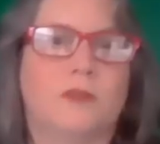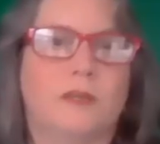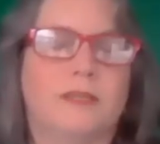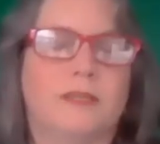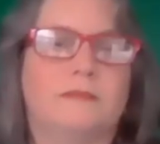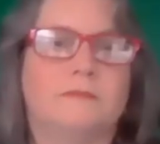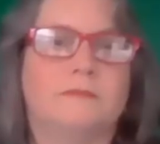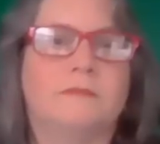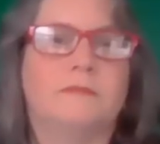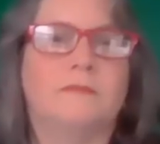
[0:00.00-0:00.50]

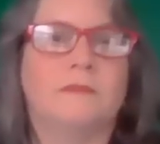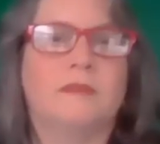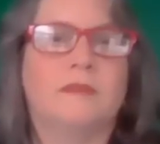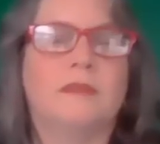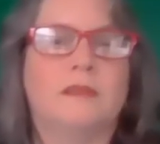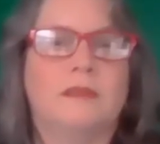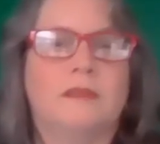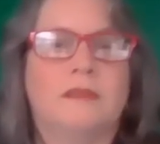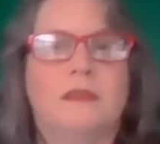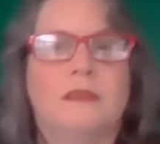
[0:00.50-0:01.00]
Right.
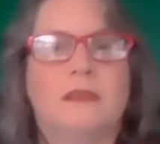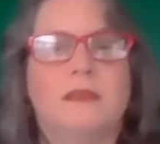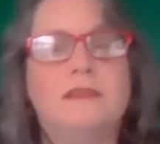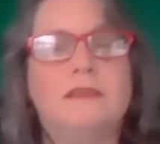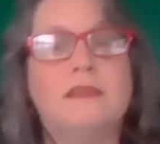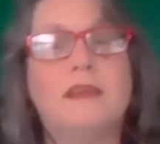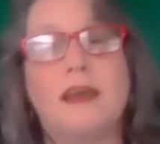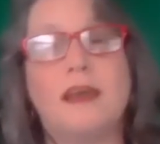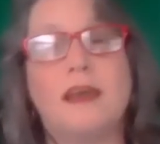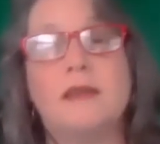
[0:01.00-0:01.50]

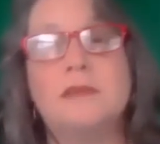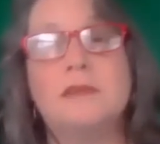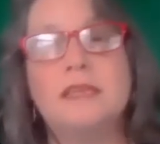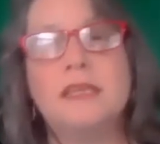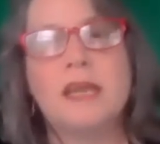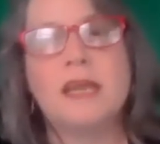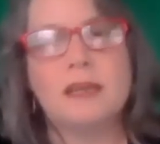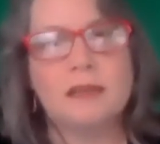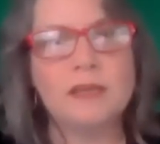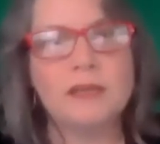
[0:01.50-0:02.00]
Yeah. I
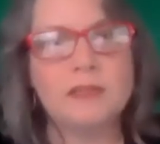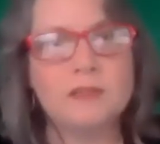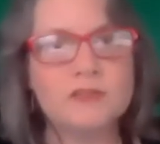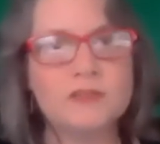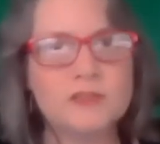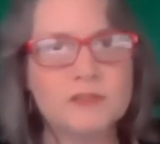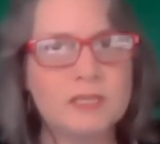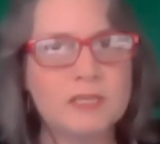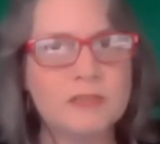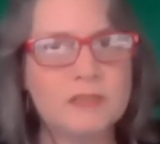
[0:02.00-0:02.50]
mean, I
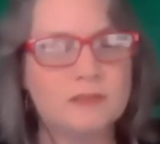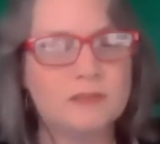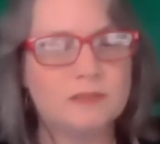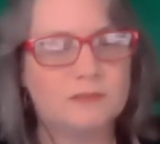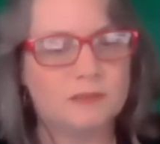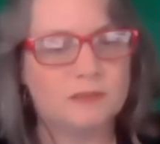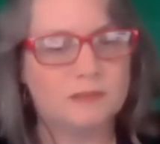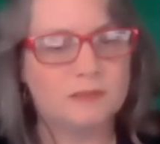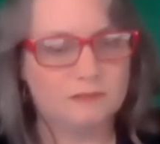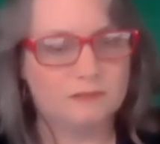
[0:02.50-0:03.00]
understand
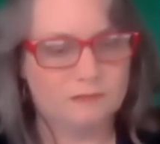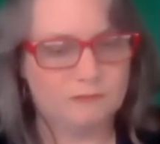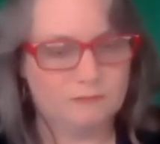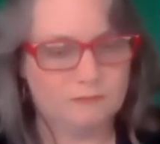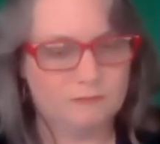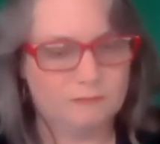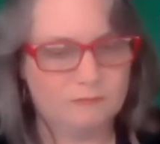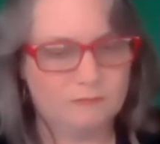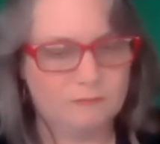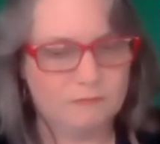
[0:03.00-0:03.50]
that,
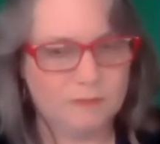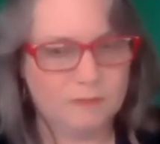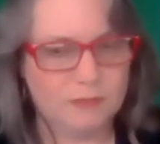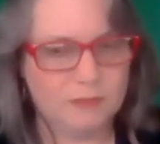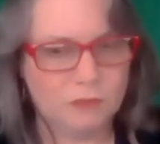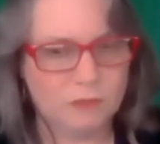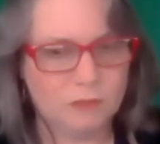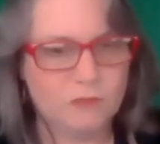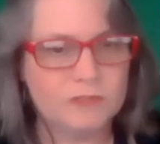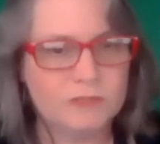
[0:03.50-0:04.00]

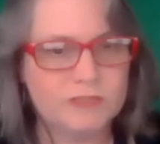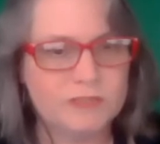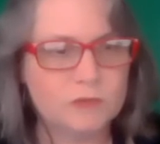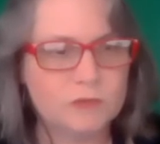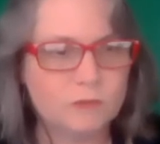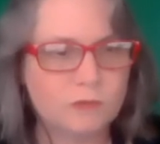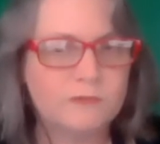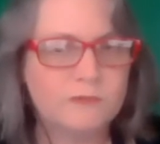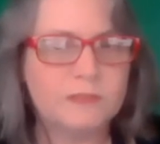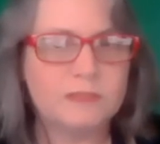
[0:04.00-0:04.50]
you know, there
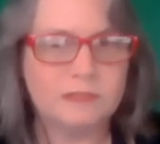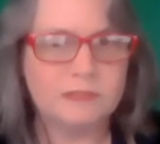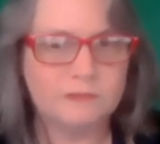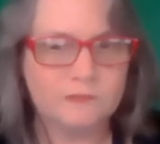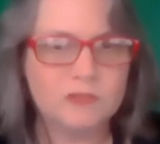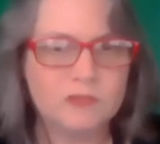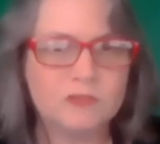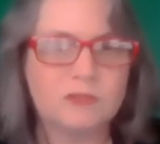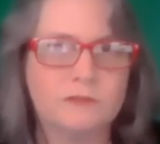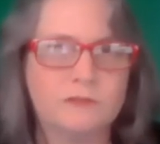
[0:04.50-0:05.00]
is sort of a
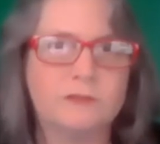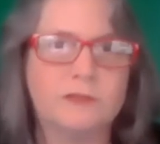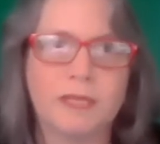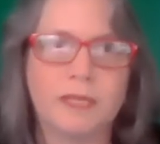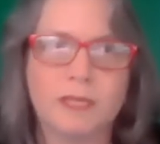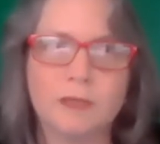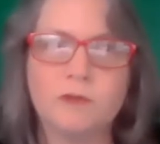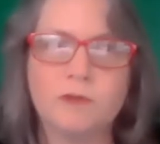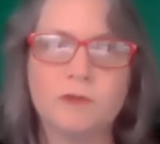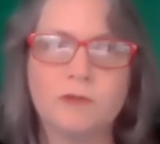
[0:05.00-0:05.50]
division
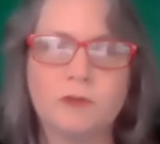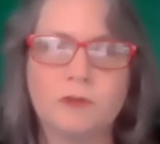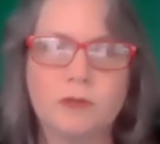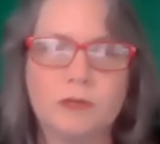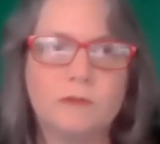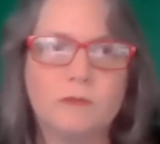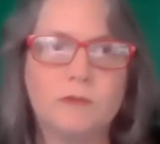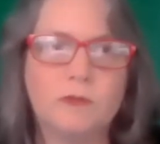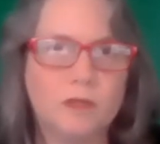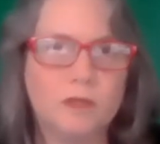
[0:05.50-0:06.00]
of
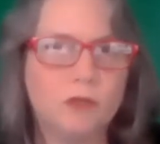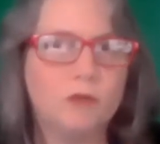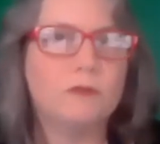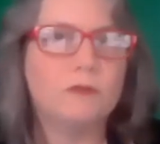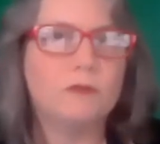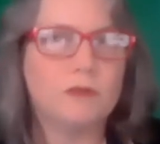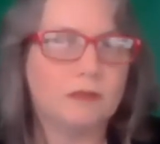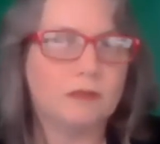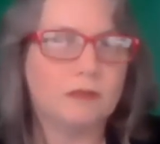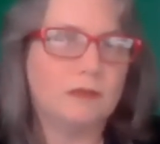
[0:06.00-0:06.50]
labor, you
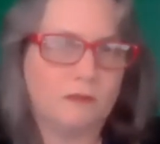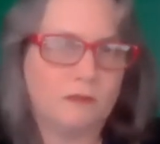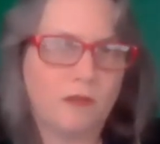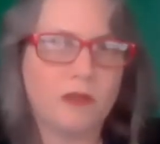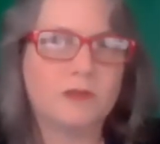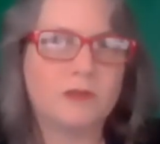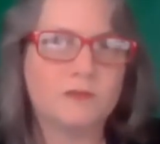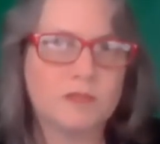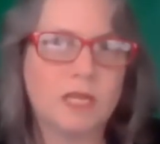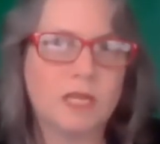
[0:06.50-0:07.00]
know,
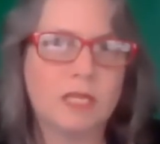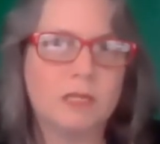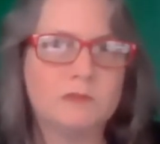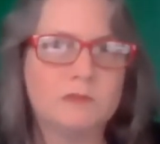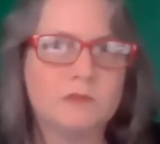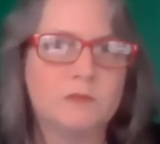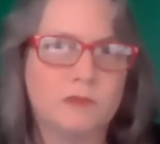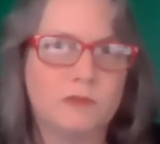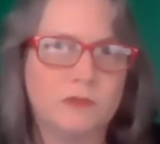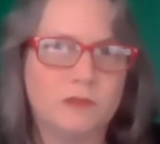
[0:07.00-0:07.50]
a lot of
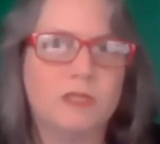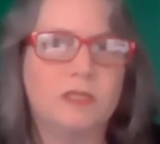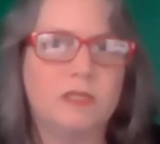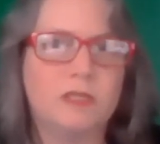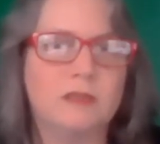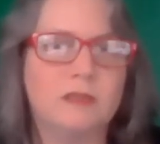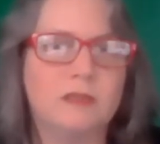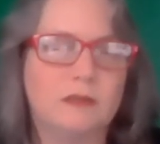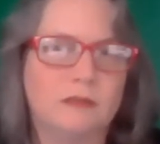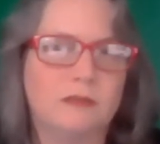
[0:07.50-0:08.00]
times
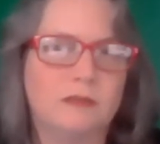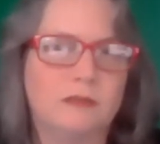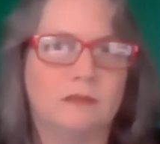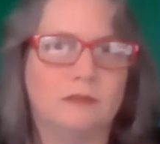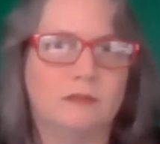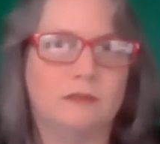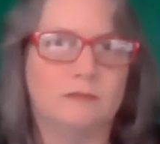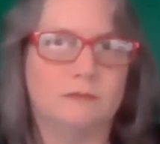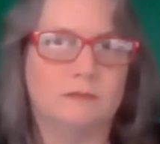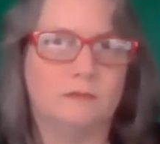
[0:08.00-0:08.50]
within
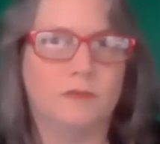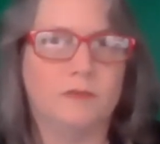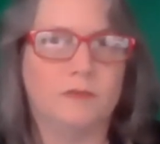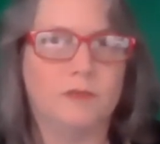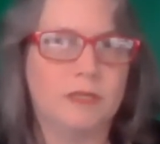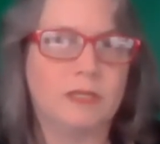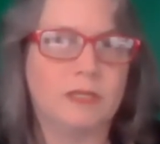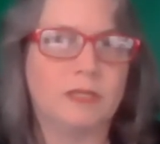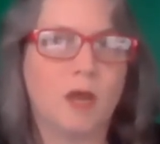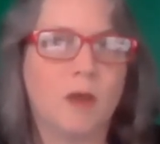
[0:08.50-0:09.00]

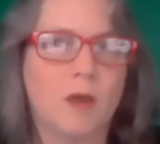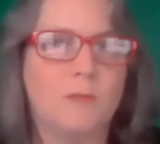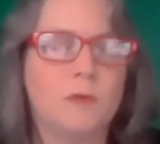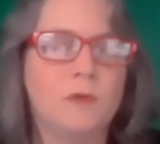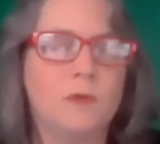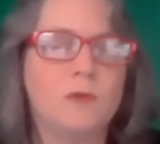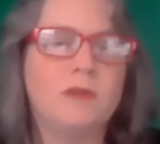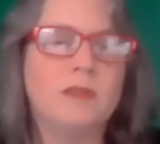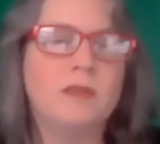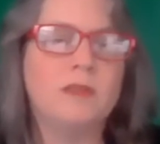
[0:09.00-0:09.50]
a
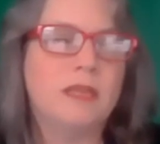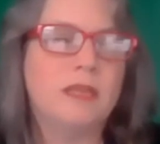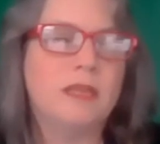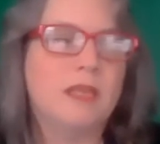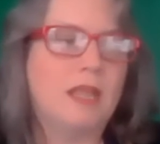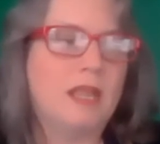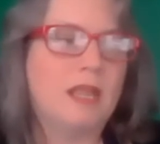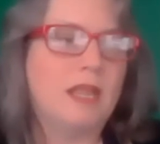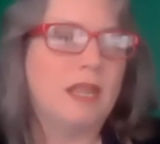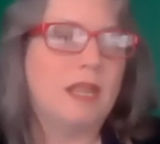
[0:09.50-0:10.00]
couple.
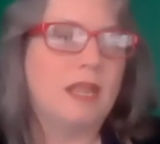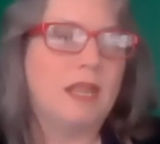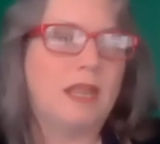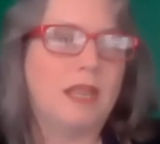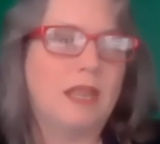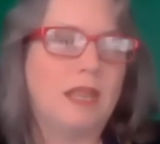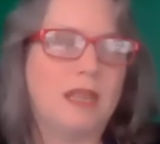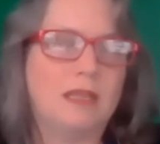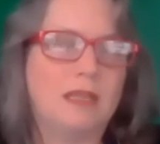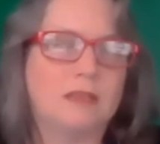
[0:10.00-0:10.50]

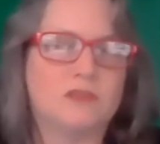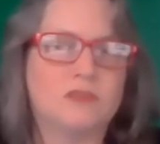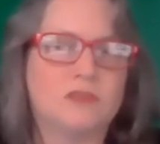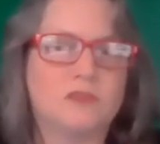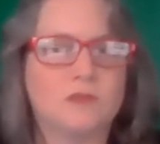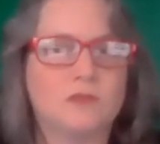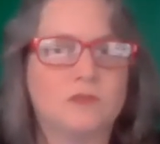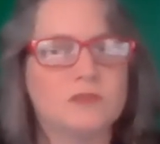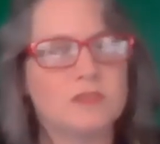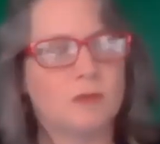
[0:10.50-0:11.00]

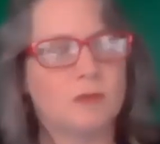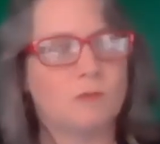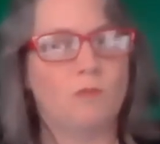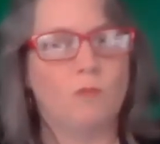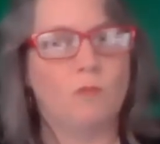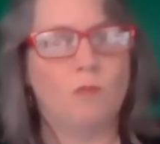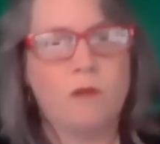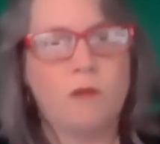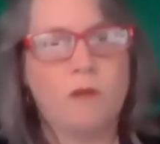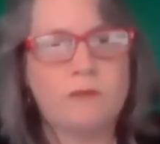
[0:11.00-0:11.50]
And so
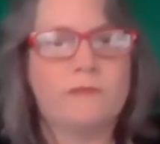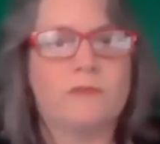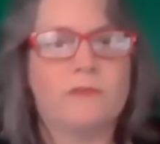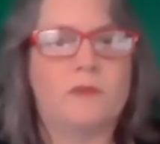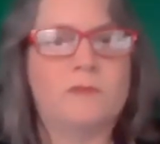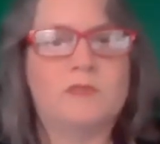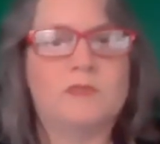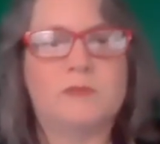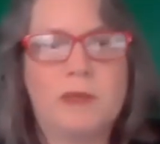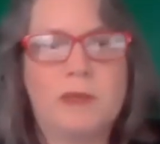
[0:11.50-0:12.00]
one
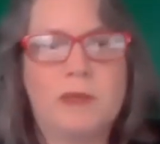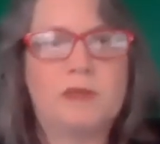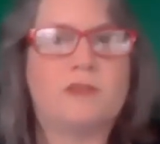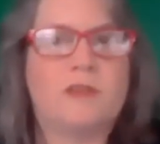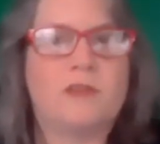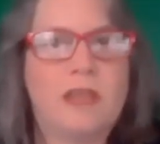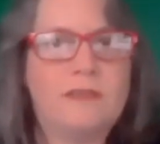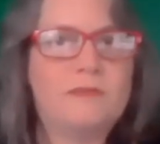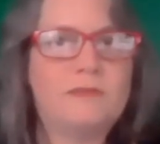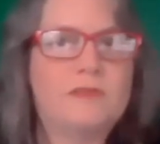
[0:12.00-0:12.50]
of them is
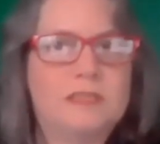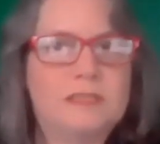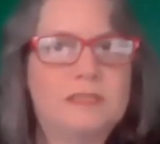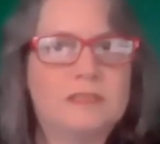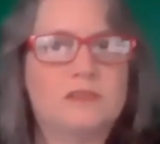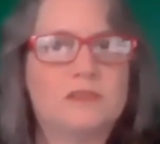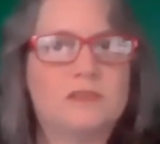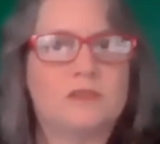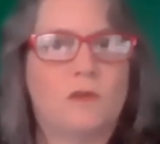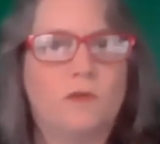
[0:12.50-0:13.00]
better at
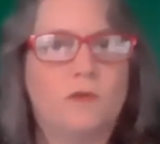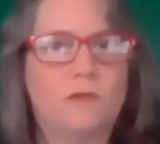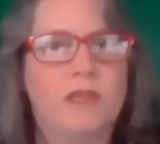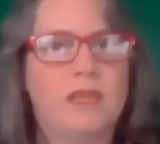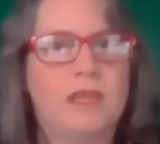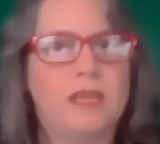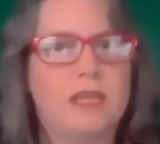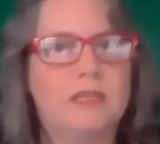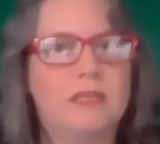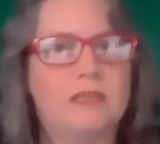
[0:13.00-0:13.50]
this,
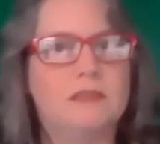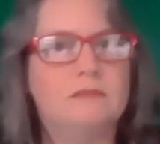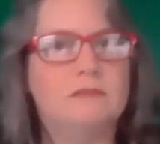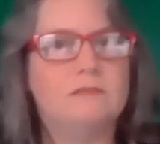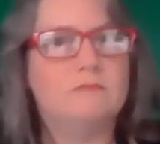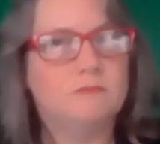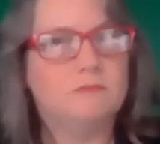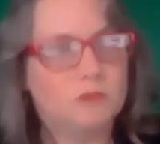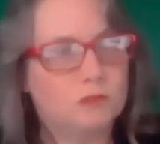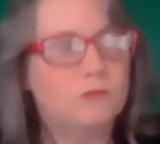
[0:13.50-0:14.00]
so
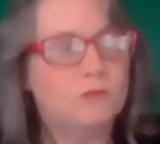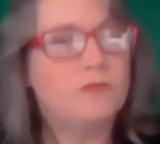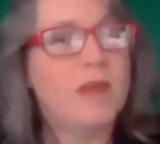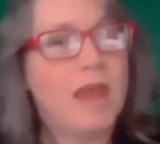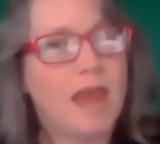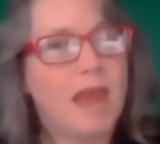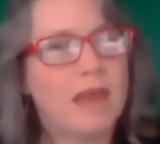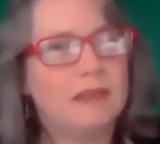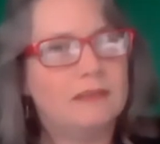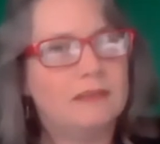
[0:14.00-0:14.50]
they
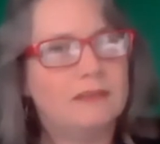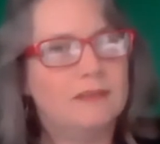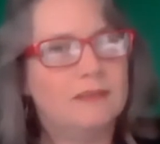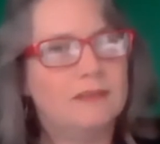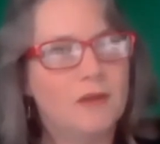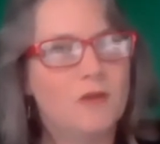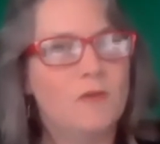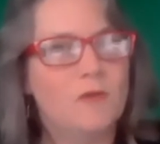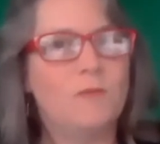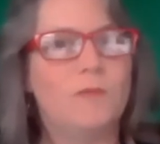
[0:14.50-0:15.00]
do that,
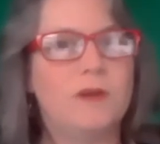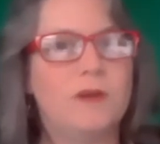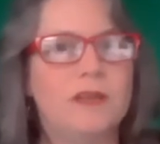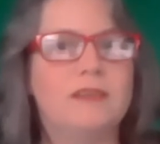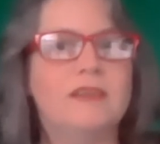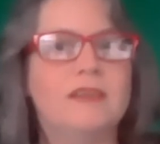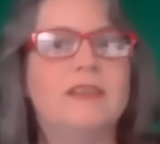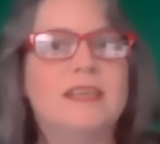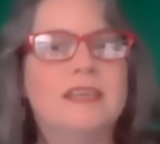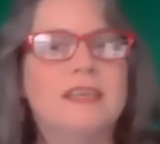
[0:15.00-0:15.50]
you know,
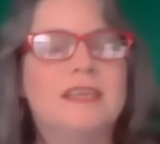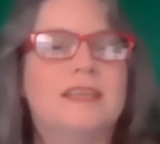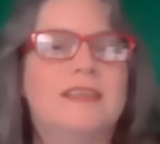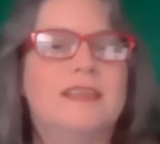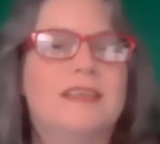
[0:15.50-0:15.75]
but